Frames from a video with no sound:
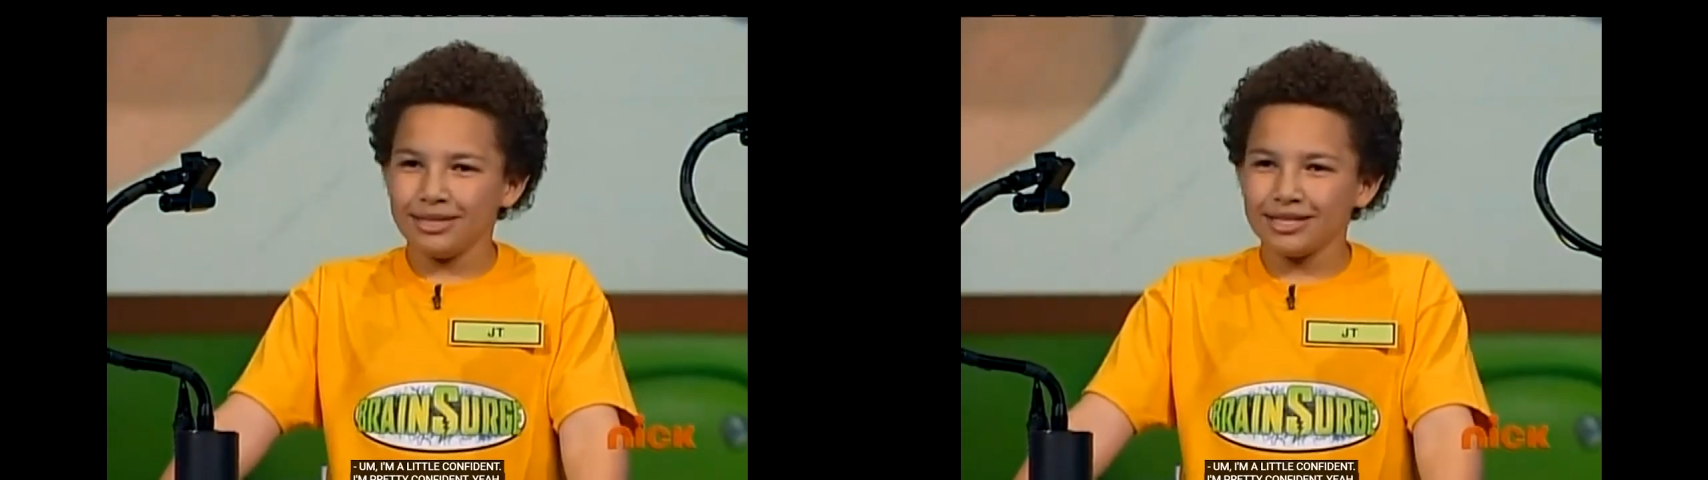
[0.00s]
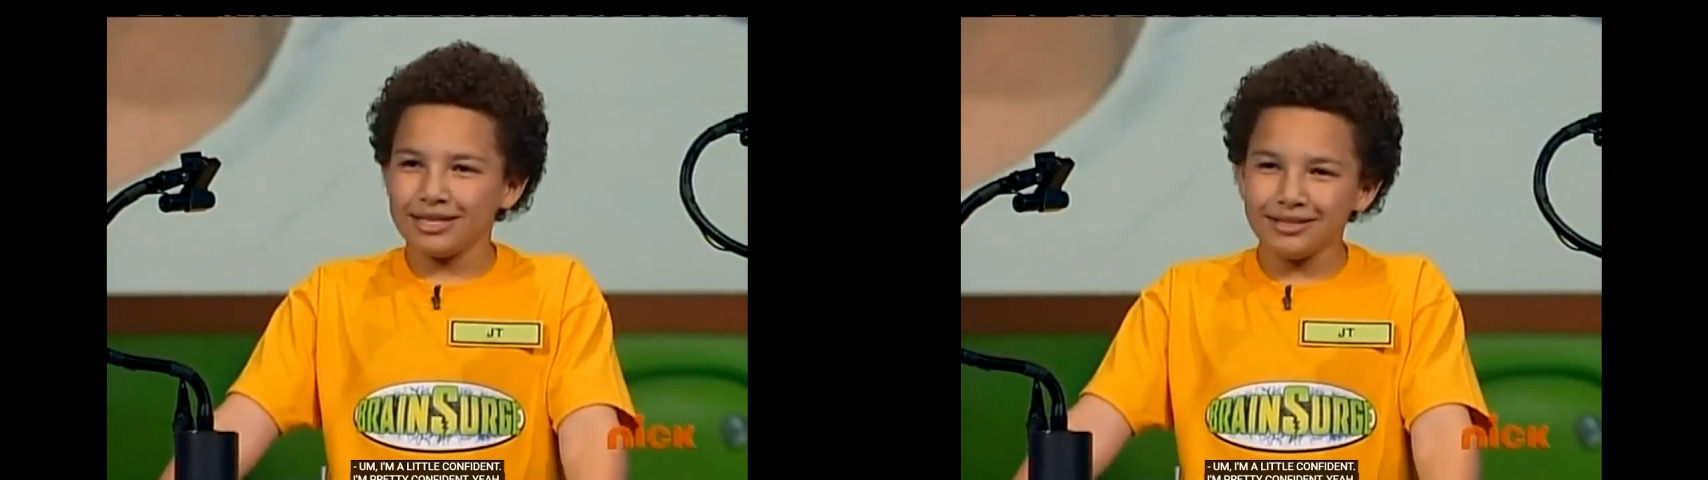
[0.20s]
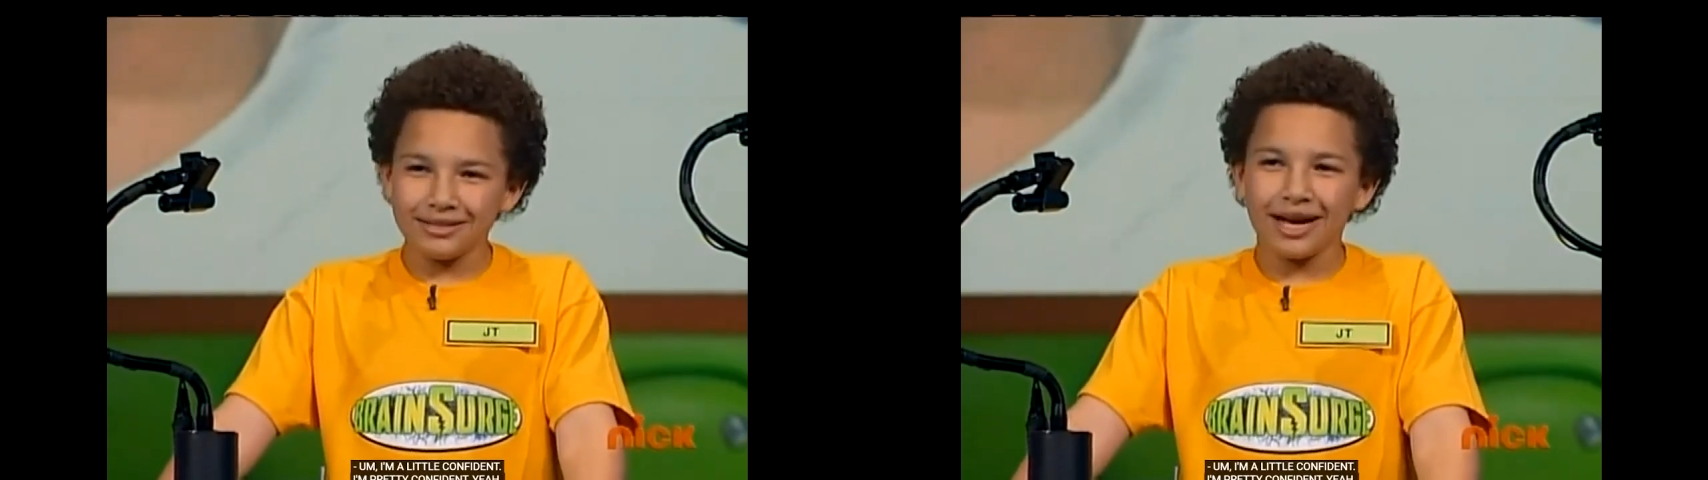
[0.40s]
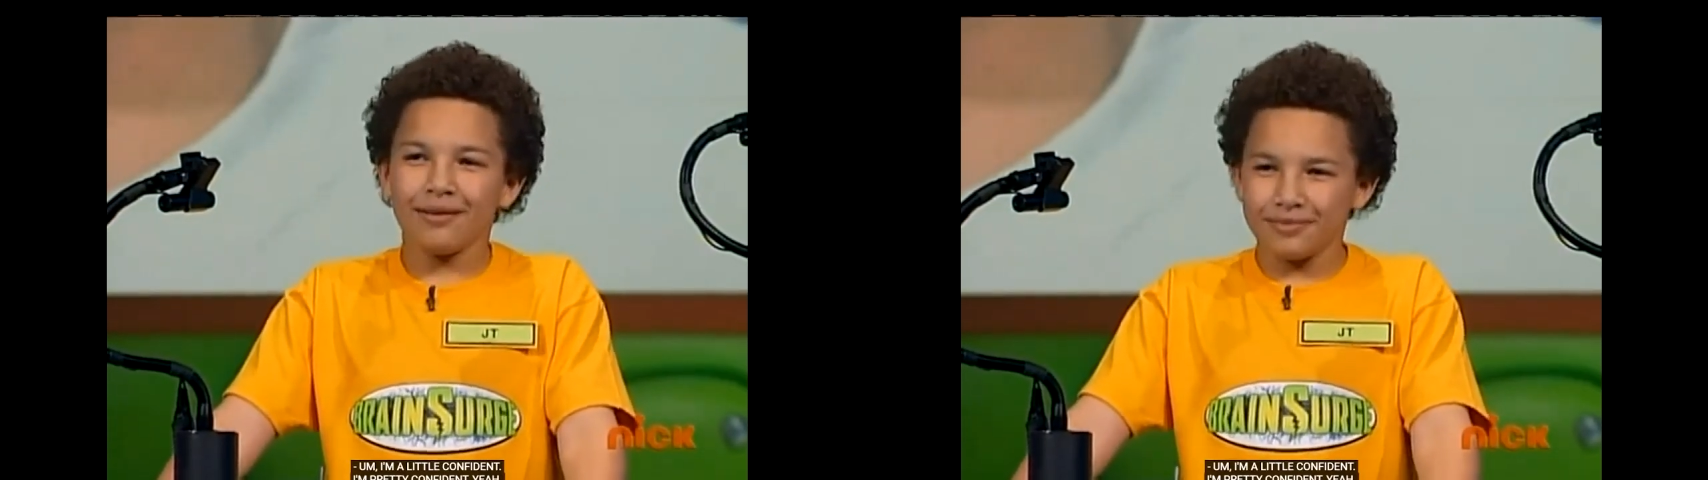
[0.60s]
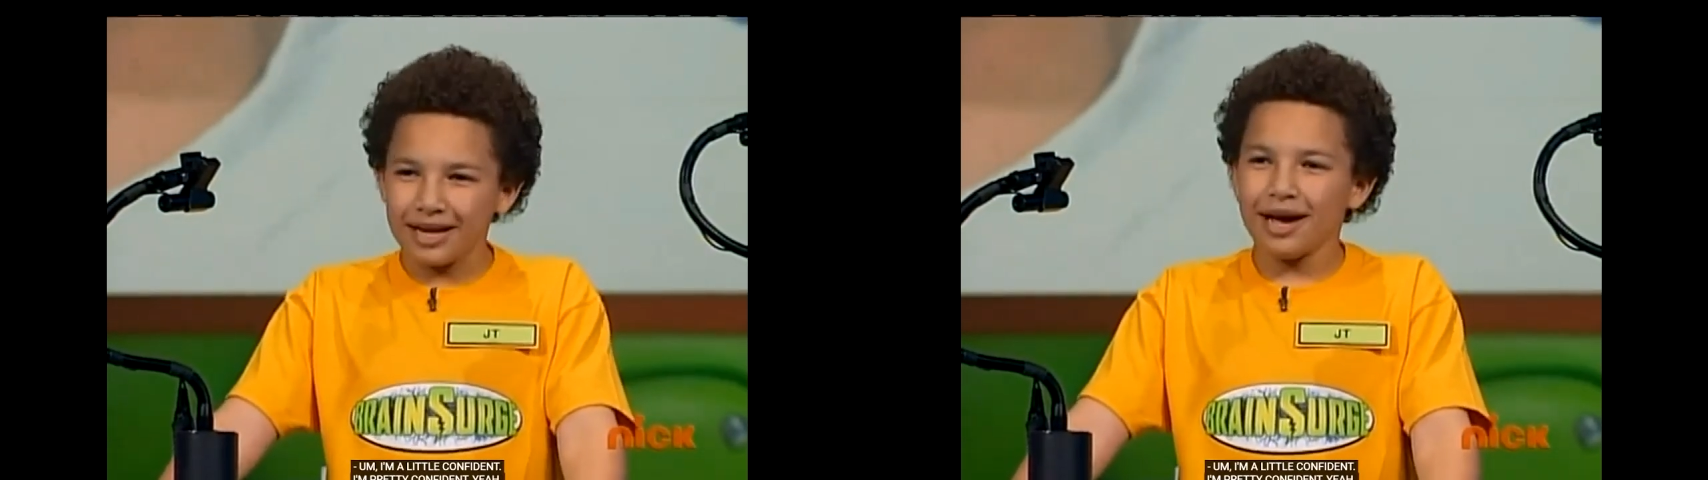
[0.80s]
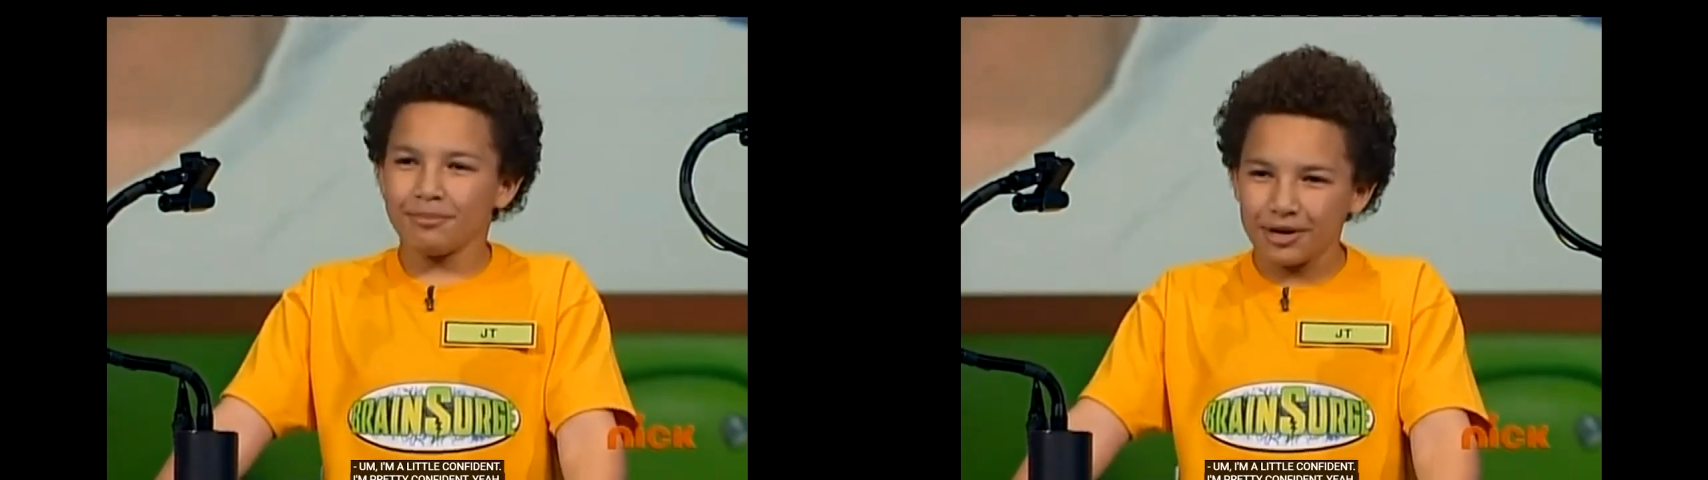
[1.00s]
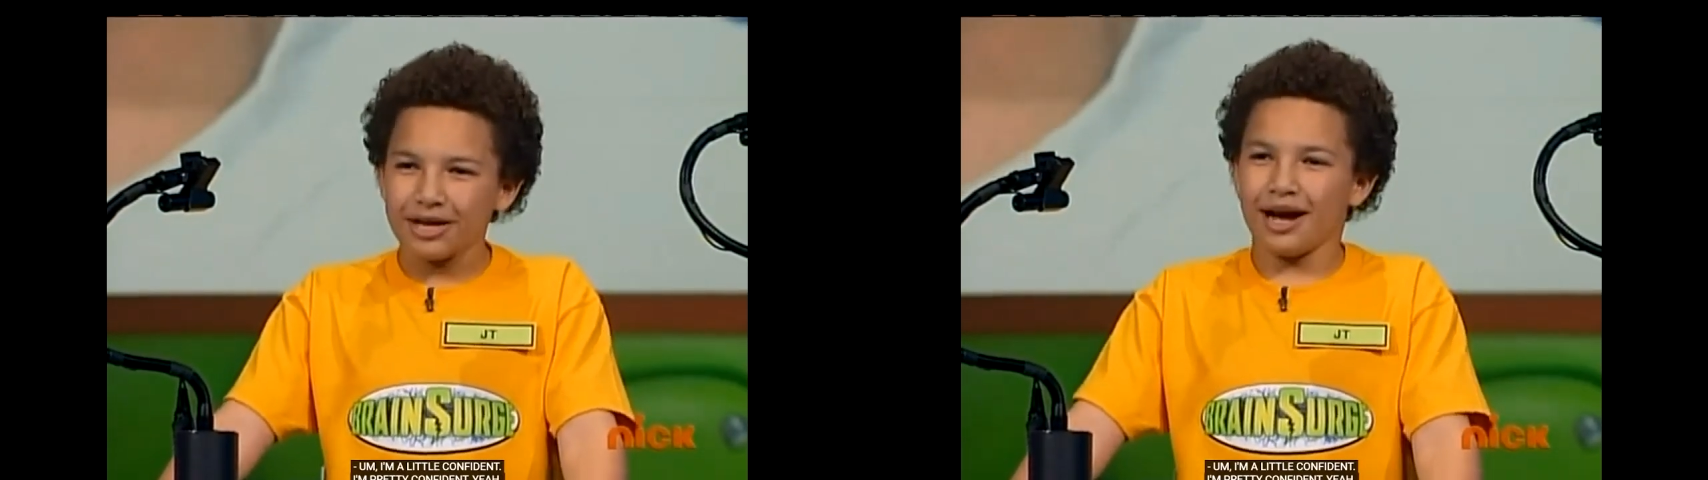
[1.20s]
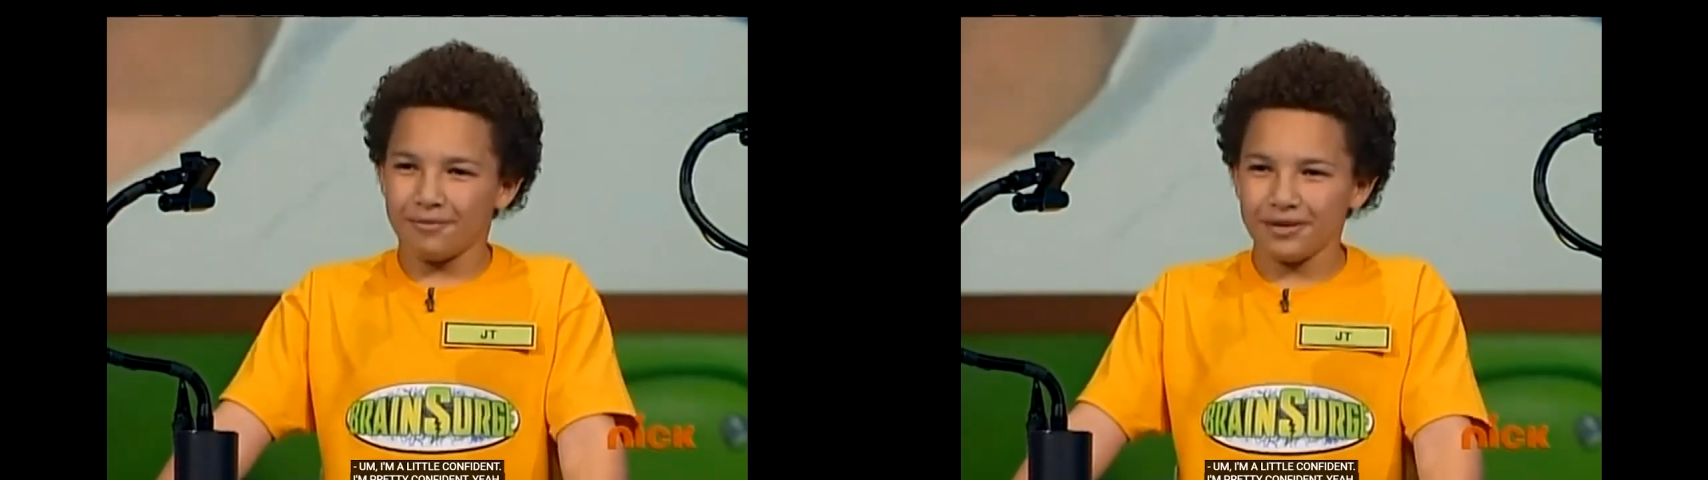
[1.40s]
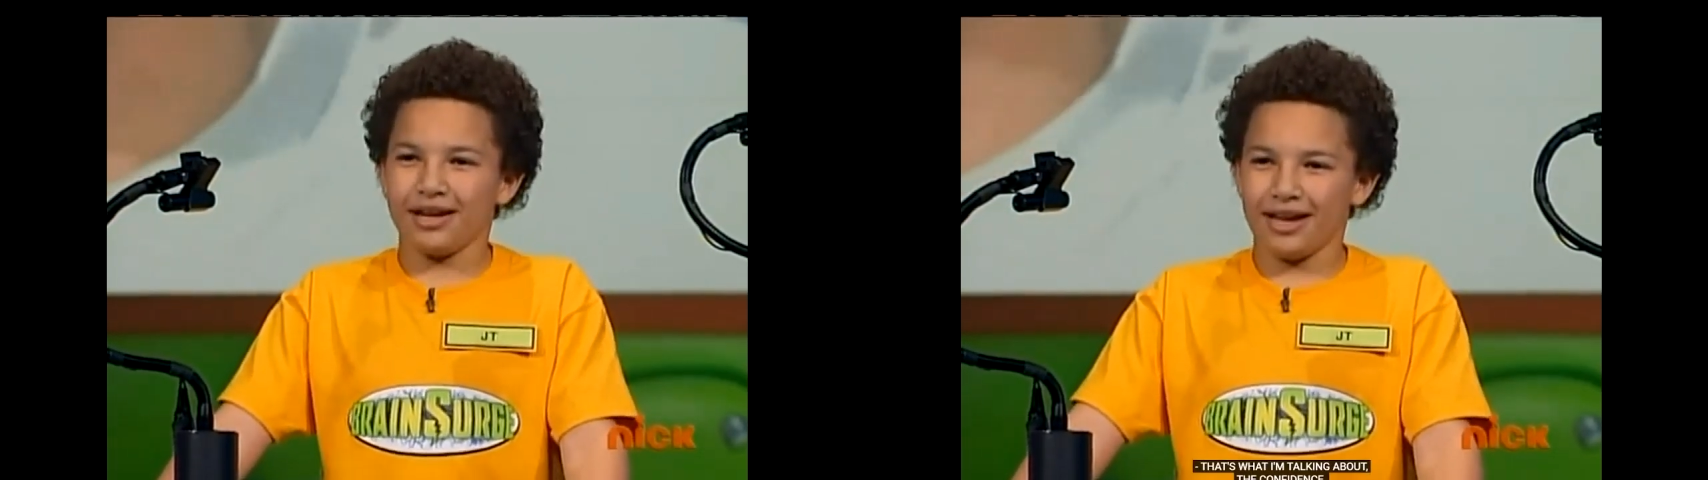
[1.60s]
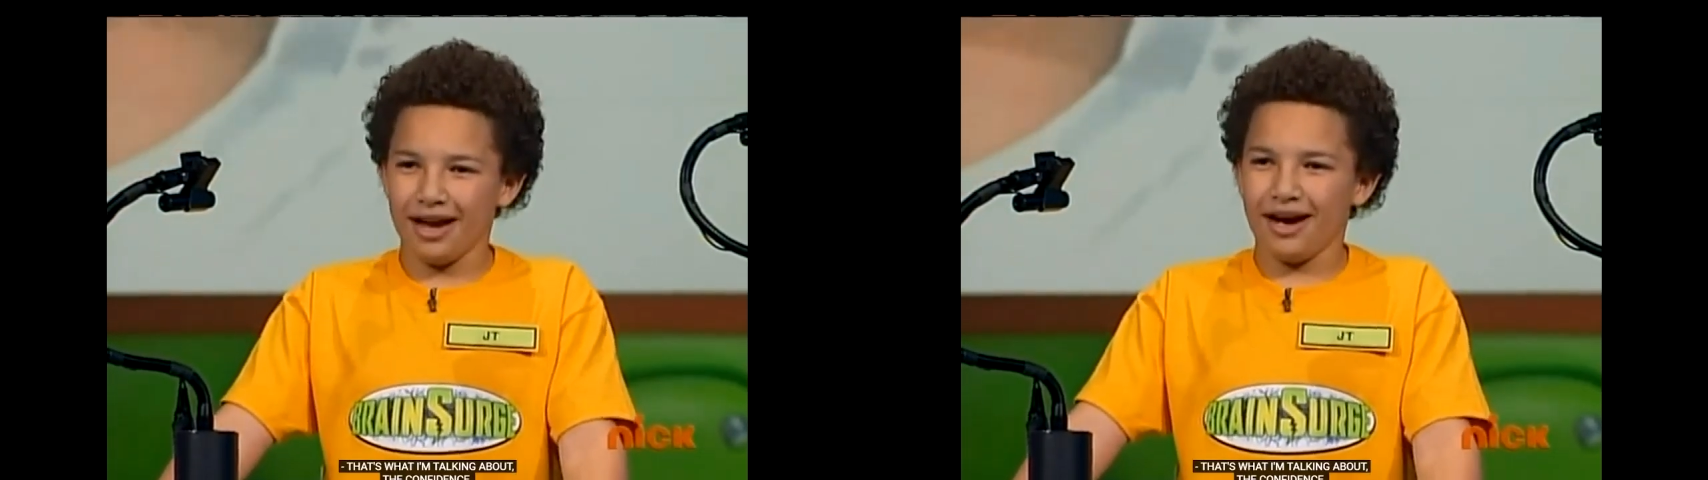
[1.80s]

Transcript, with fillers: little confident. I'm pretty confident, yeah.